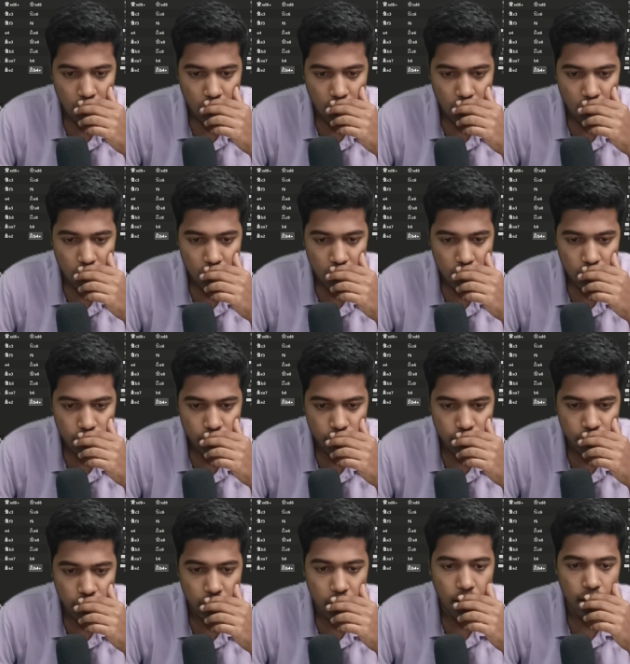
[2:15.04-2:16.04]
I
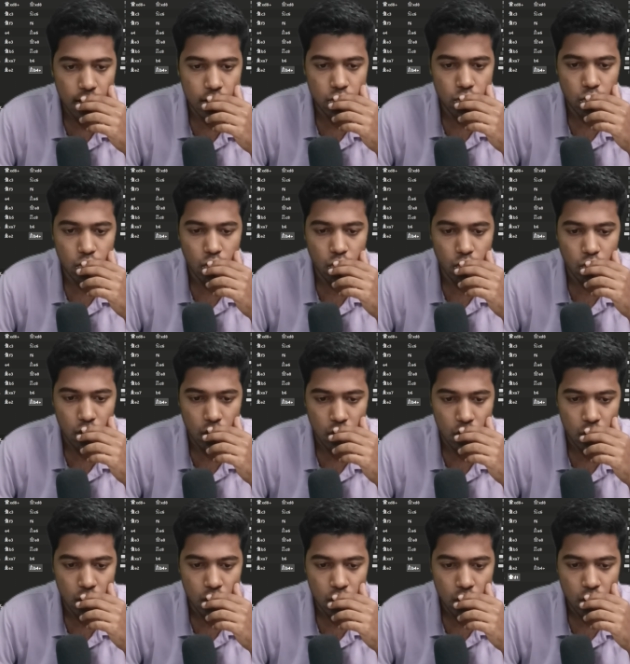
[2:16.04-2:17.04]
feel I should go
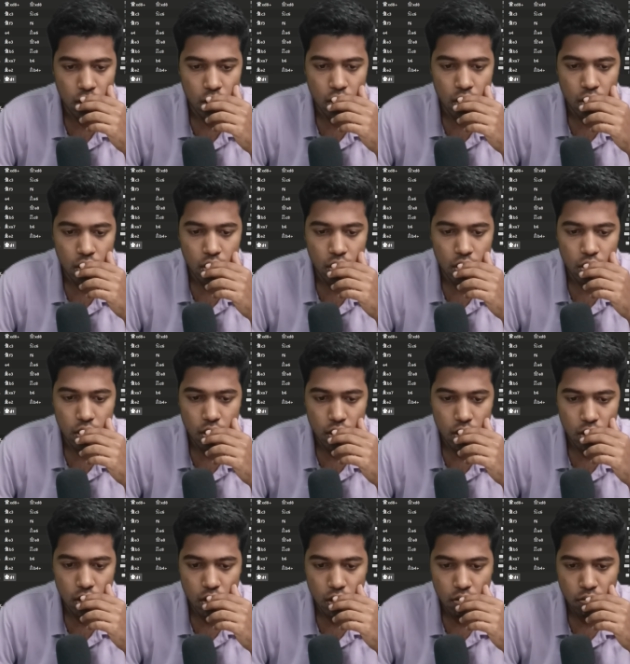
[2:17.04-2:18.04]
here
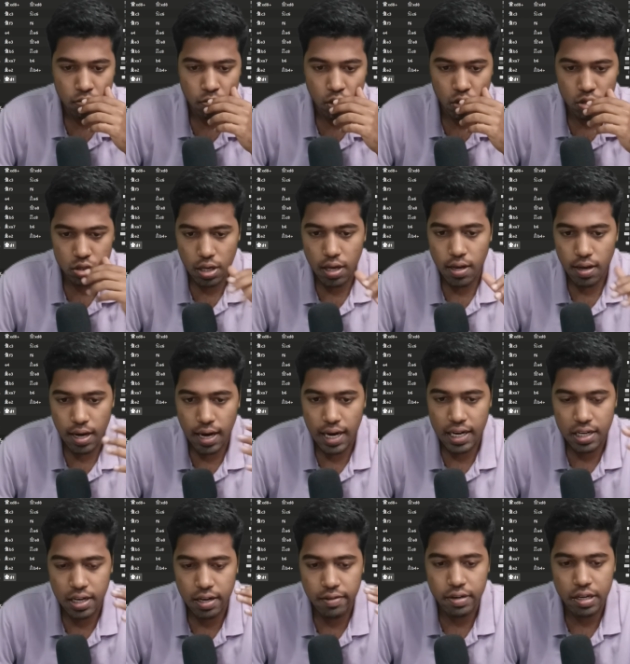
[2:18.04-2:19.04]
because
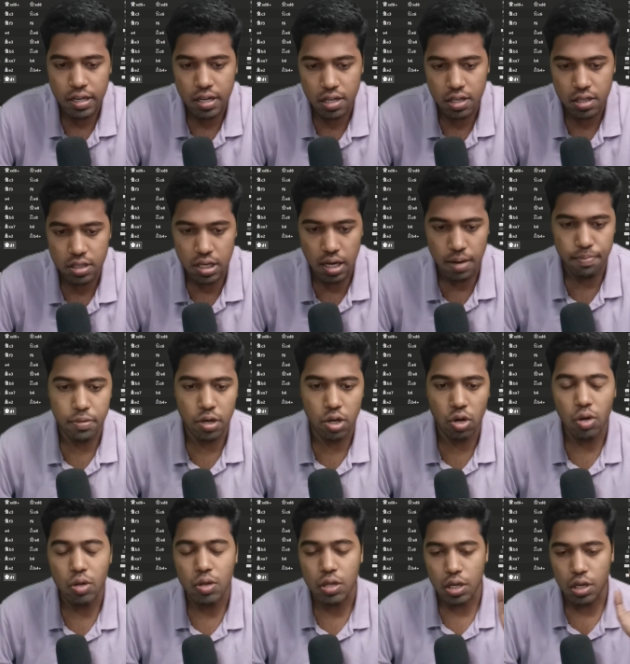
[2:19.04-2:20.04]
activity is
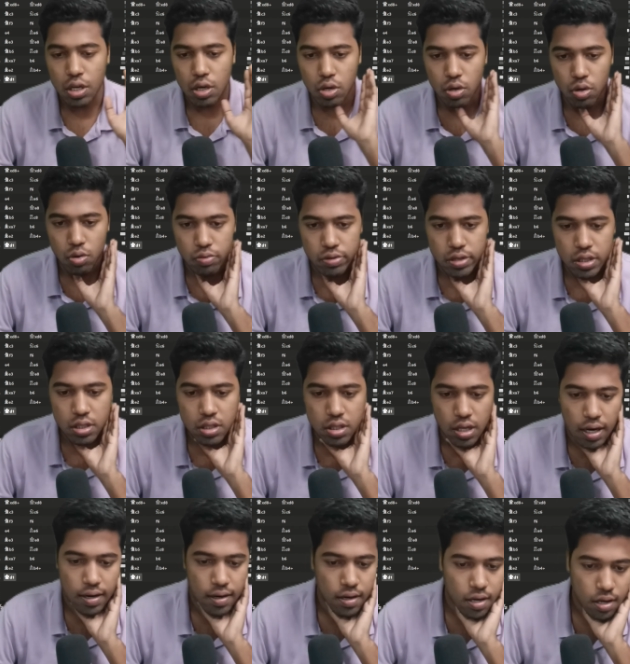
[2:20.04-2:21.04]
happening on the queen
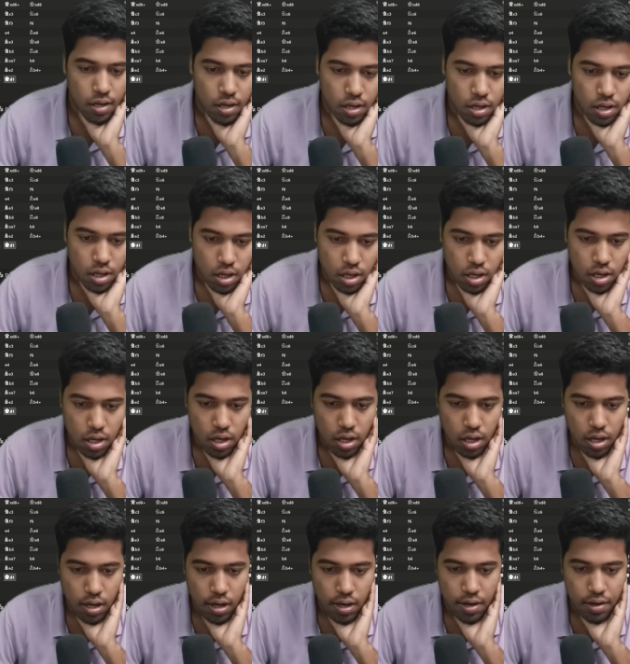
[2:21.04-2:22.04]
side,
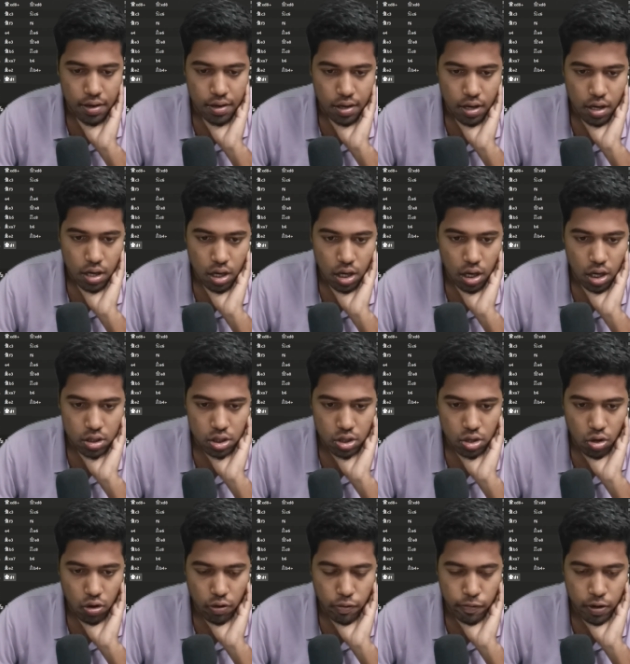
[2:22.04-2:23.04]
and let's
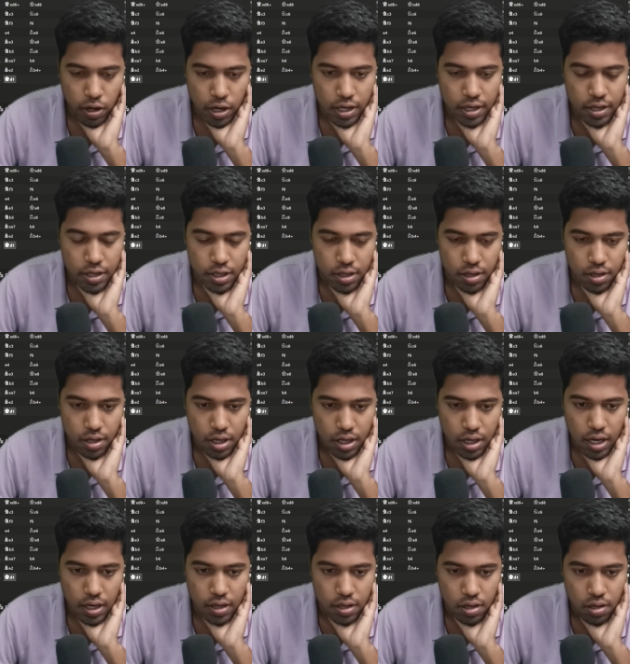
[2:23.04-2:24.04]
not forget it,
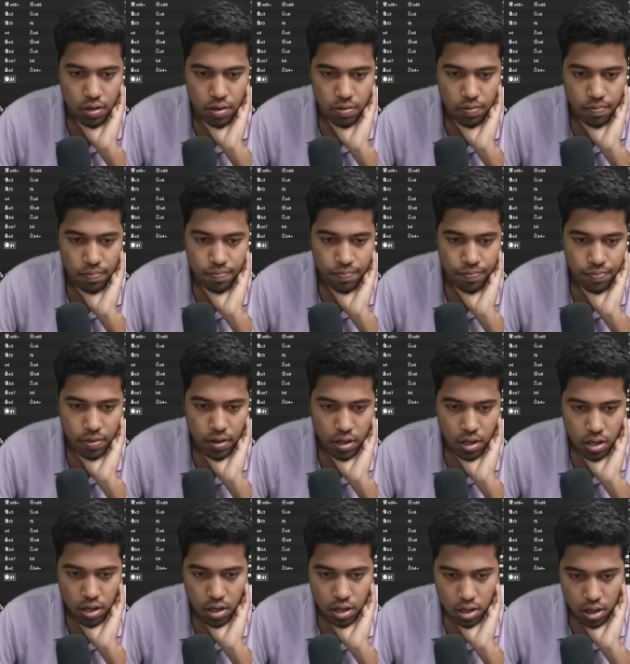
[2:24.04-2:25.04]
right?
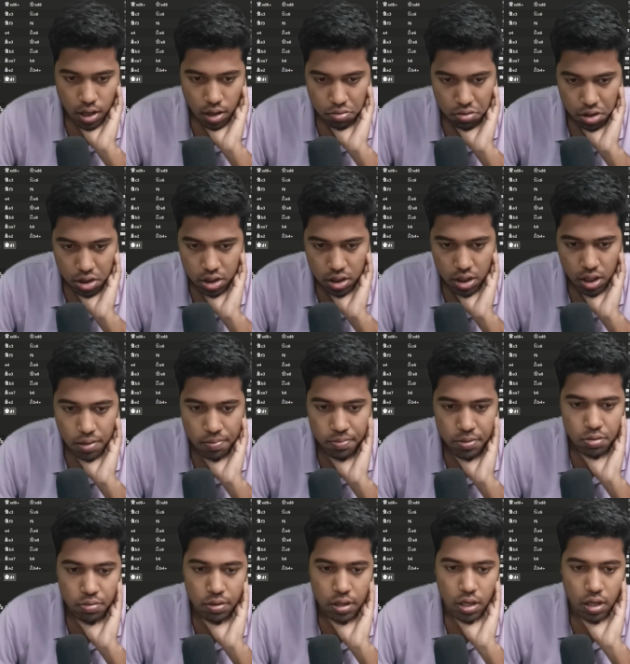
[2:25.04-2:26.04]
Now this
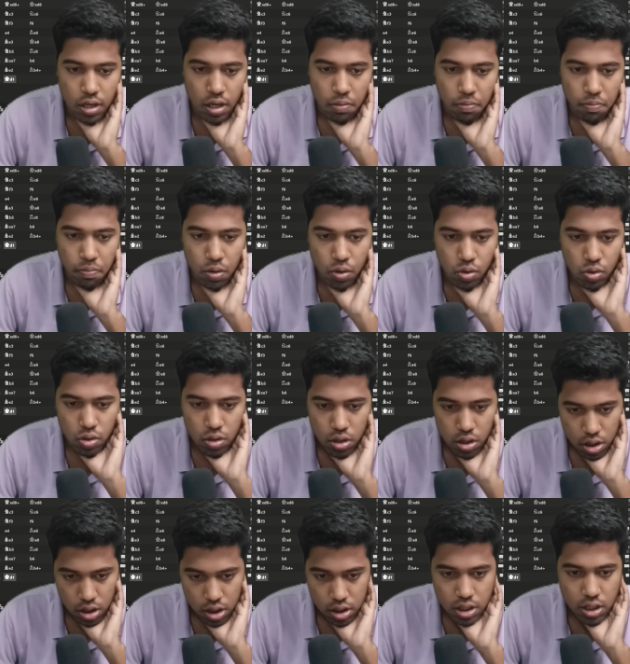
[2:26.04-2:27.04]
comes with a tempo,
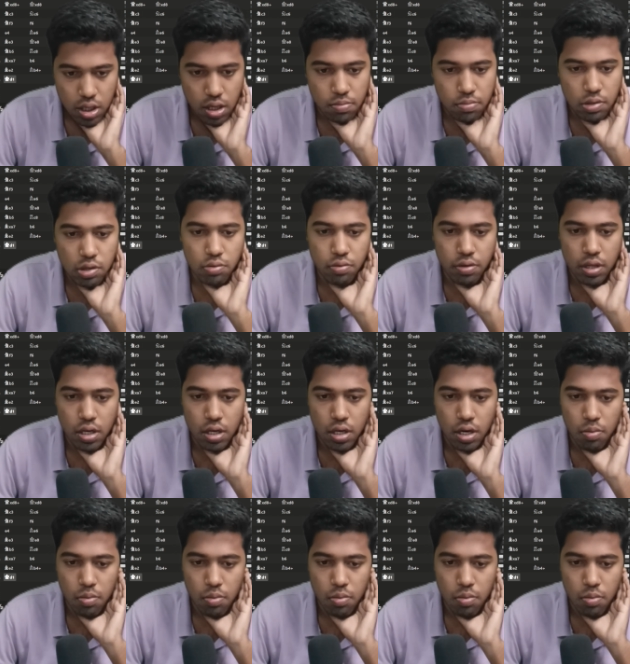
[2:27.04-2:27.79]
so